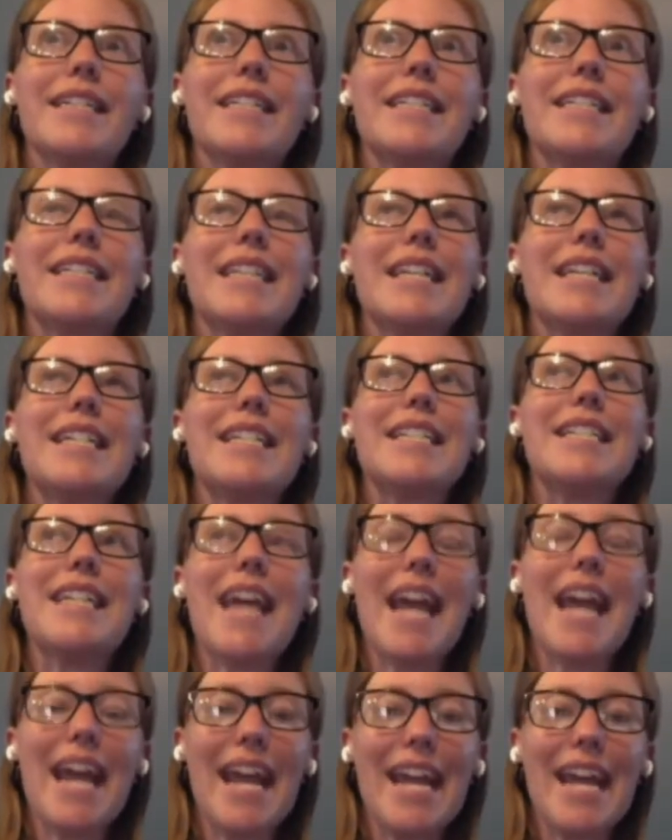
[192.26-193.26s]

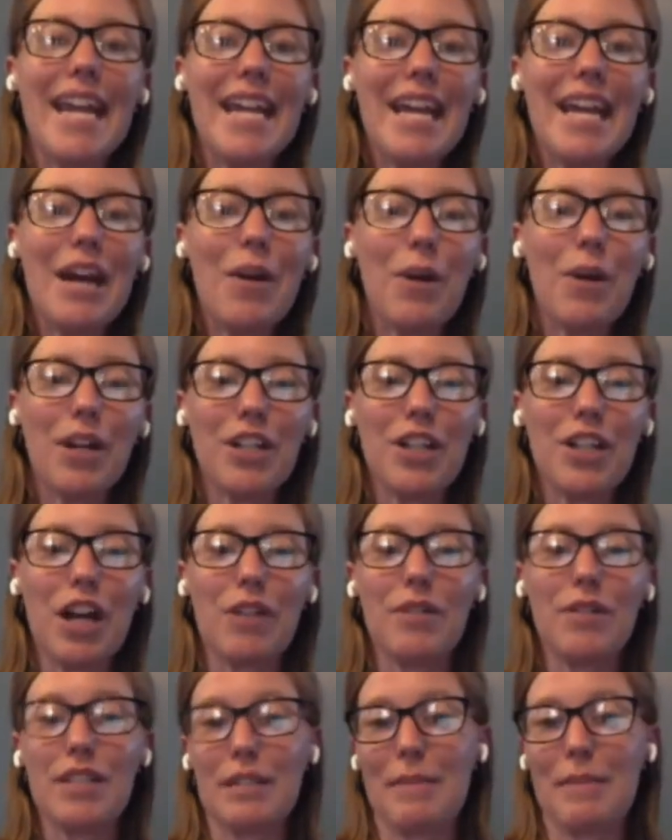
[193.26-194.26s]
today, we're going to talk
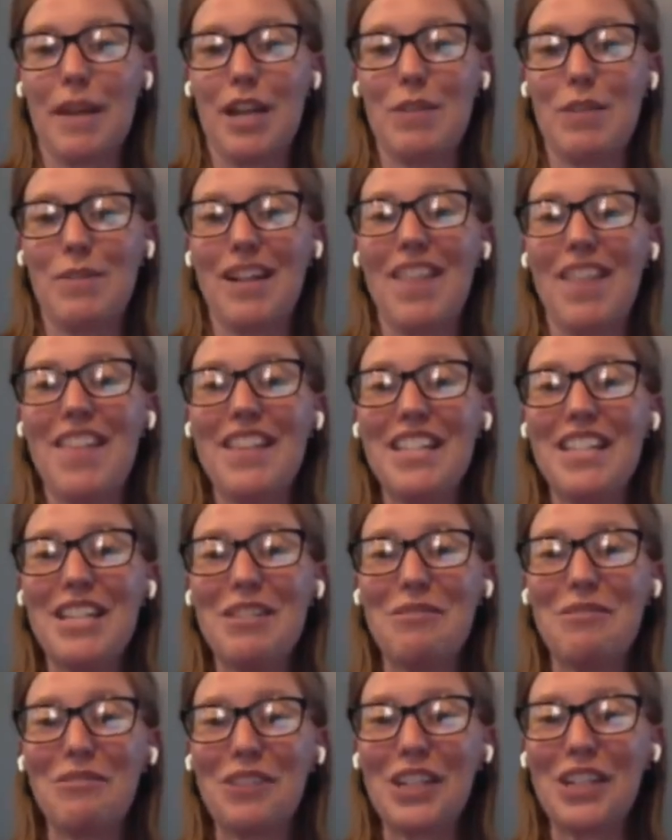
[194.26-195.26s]
risk management. And this is
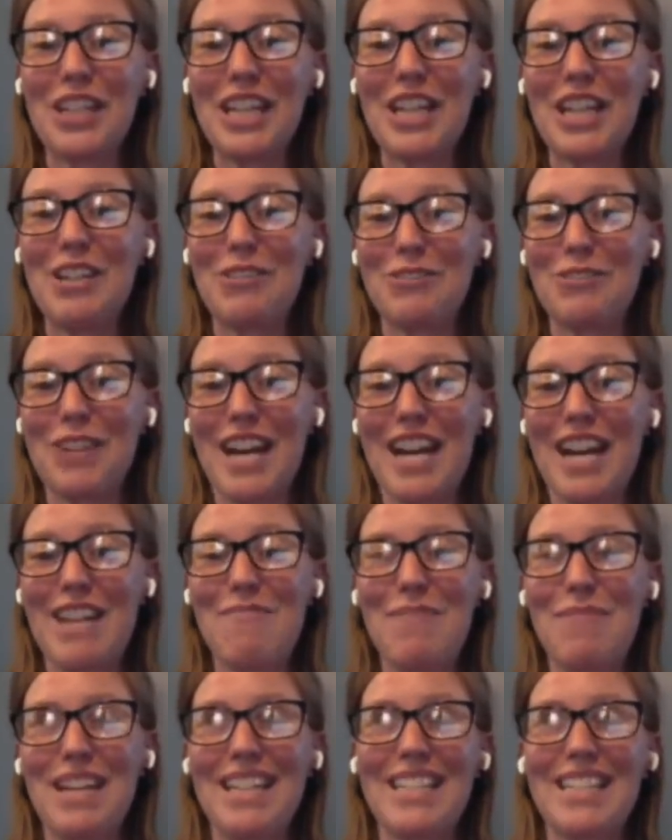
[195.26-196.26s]
really great
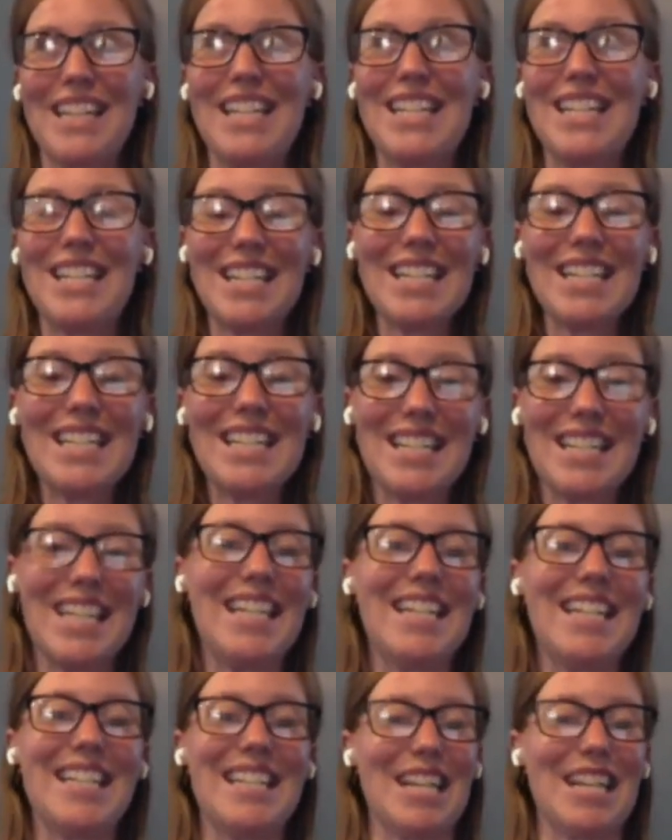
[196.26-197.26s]
because I just
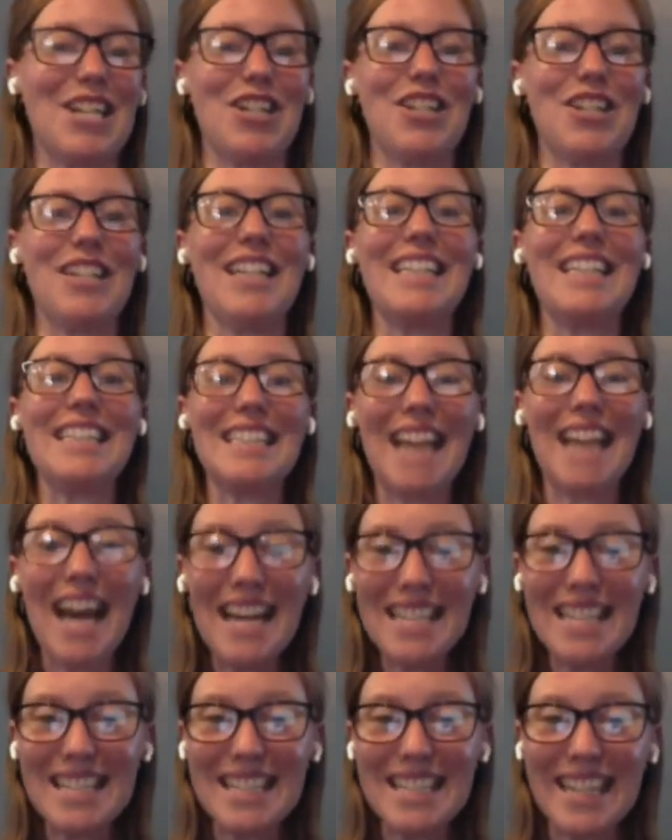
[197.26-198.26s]
did a session
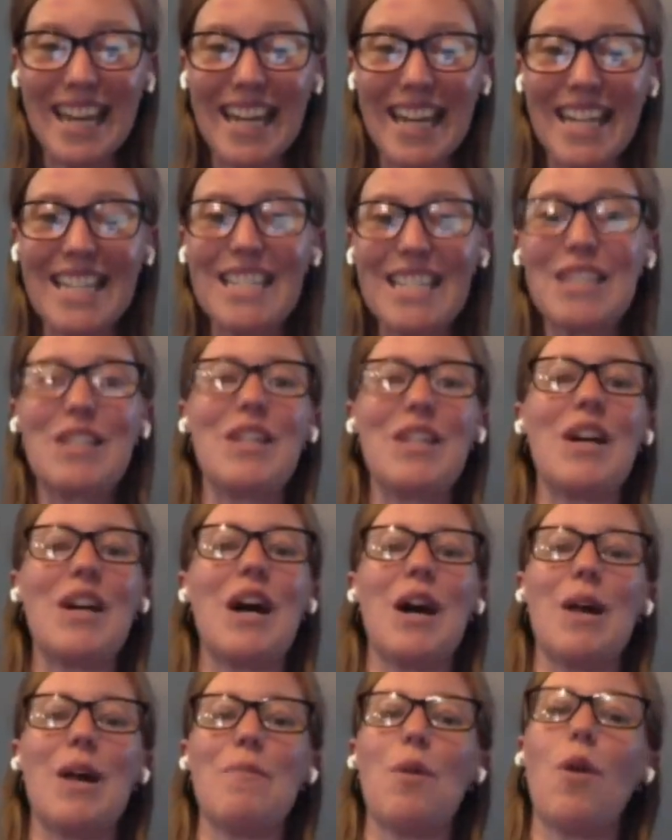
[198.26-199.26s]
last night
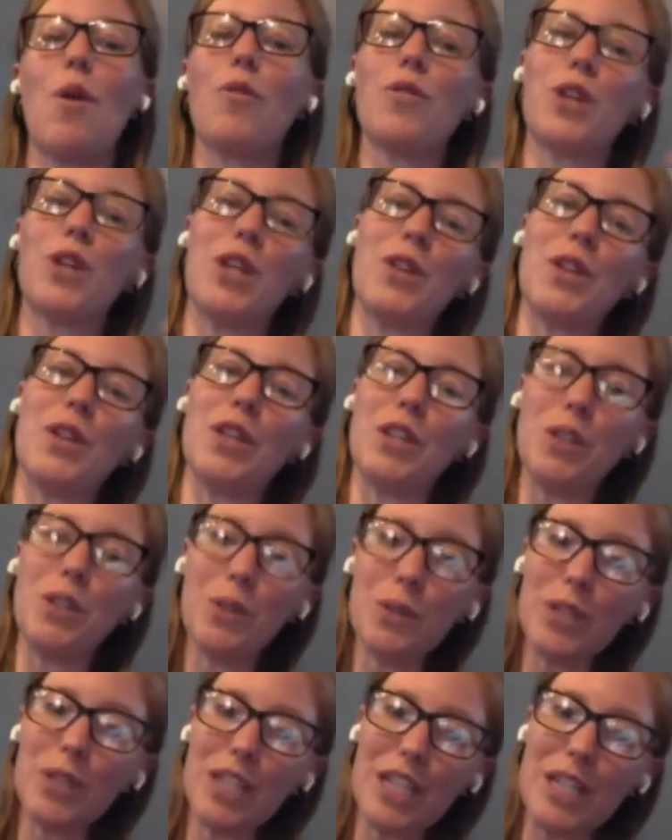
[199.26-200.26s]
over in the
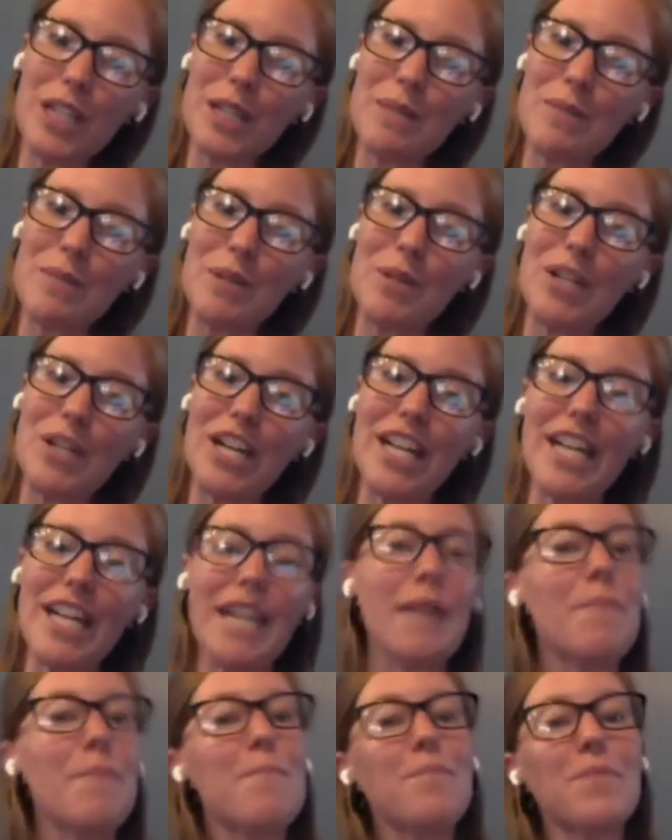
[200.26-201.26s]
Yulee
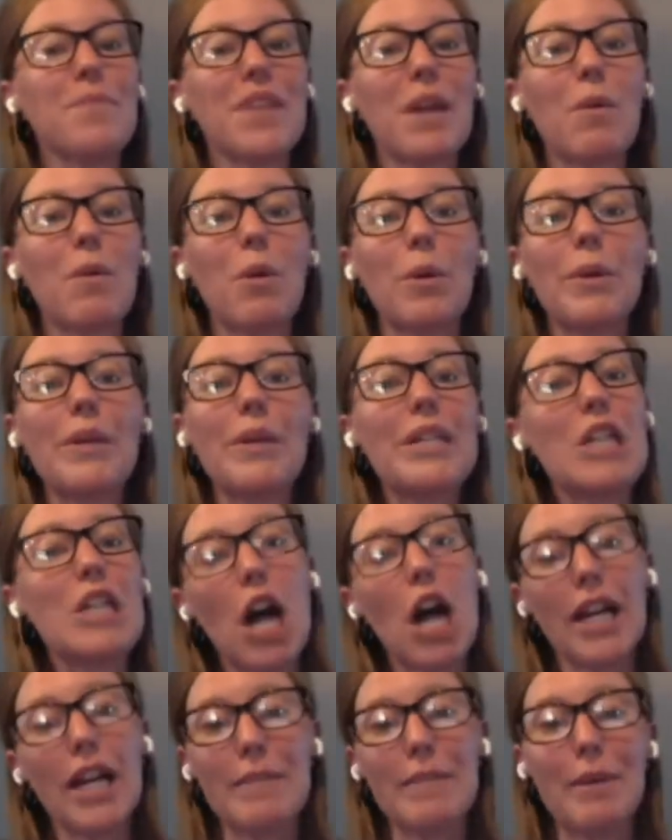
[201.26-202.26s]
community where we were
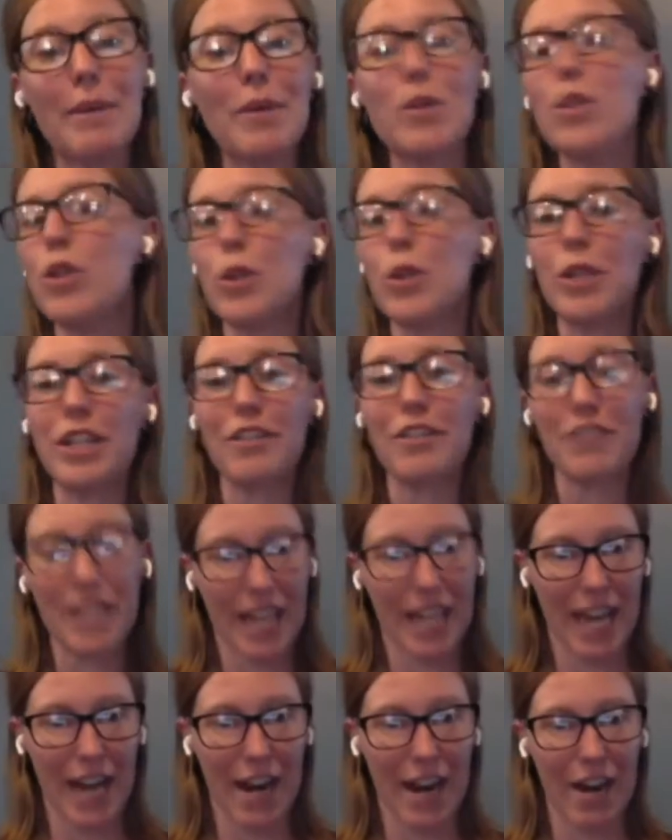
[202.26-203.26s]
talking about duty of
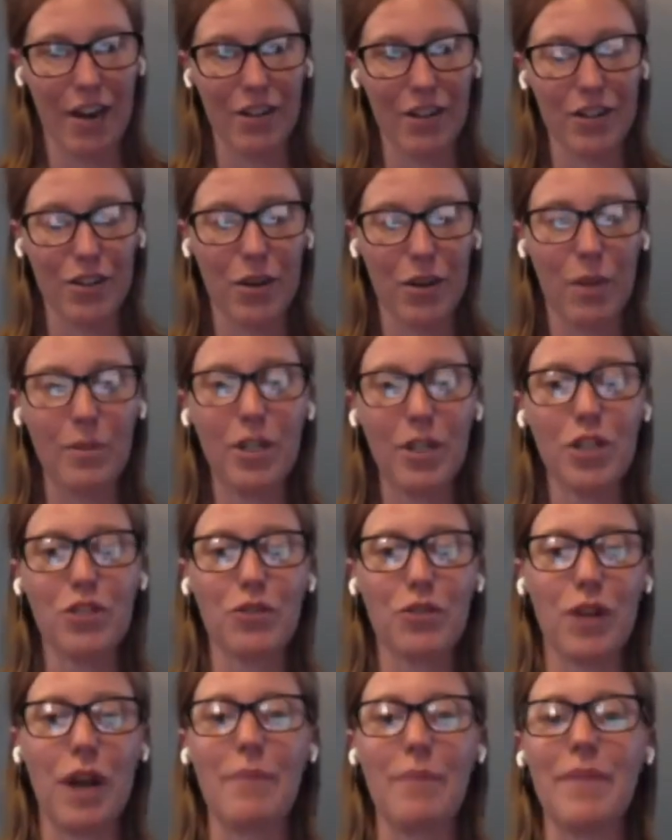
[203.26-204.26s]
care. So I'm going to
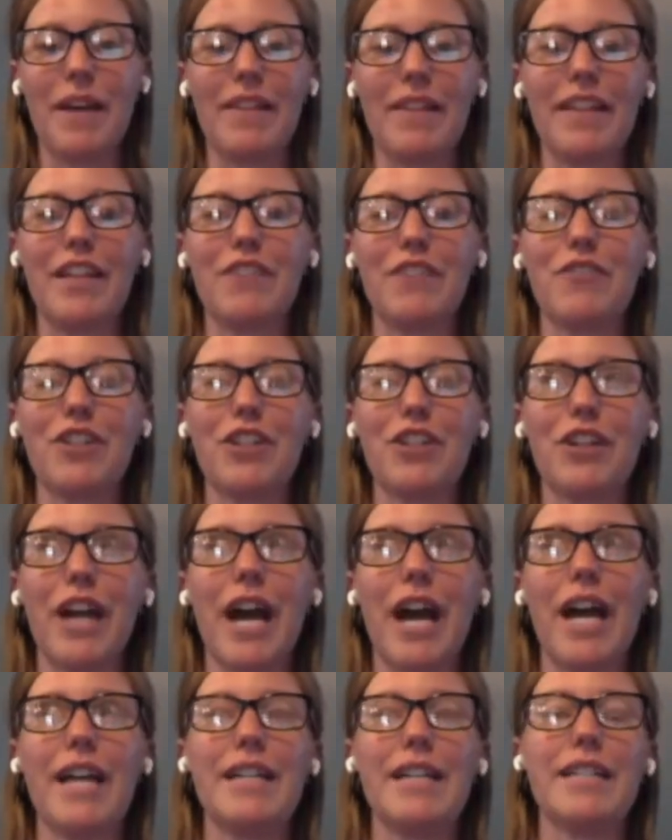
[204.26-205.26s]
drop that link for you
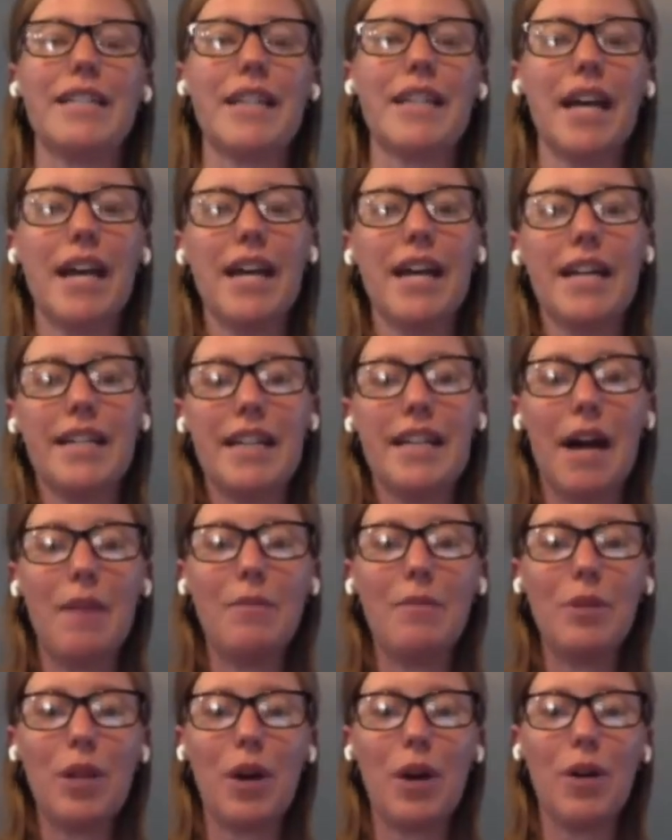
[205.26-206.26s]
guys down
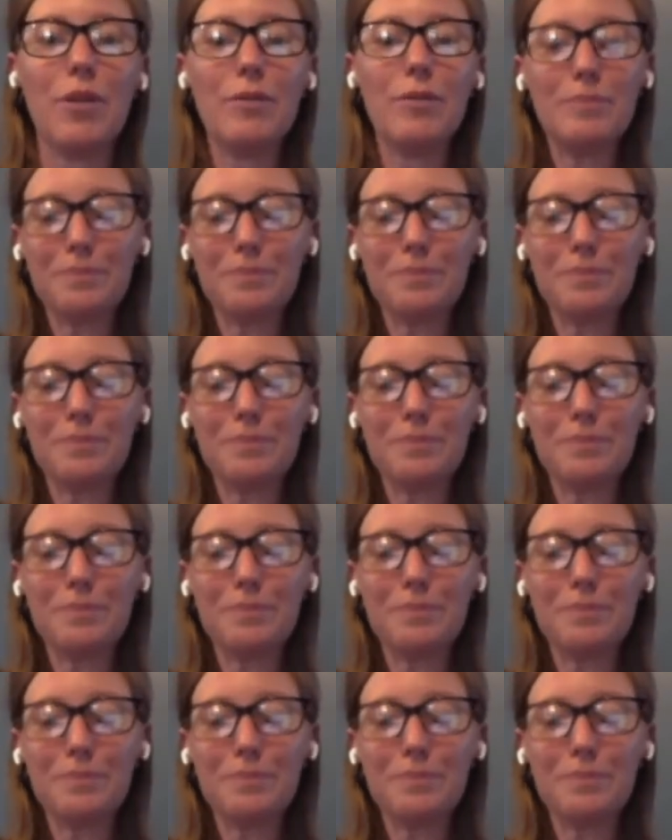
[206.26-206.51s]
below.